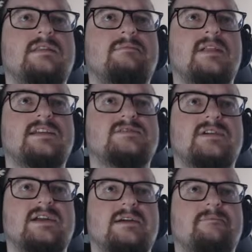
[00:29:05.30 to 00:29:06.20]
in the place
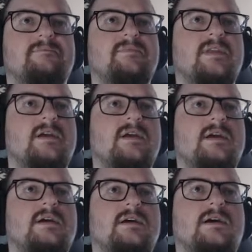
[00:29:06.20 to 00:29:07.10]
where I
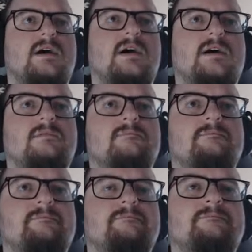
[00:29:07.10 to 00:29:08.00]

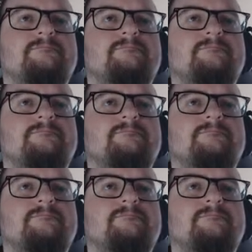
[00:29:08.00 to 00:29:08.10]
am.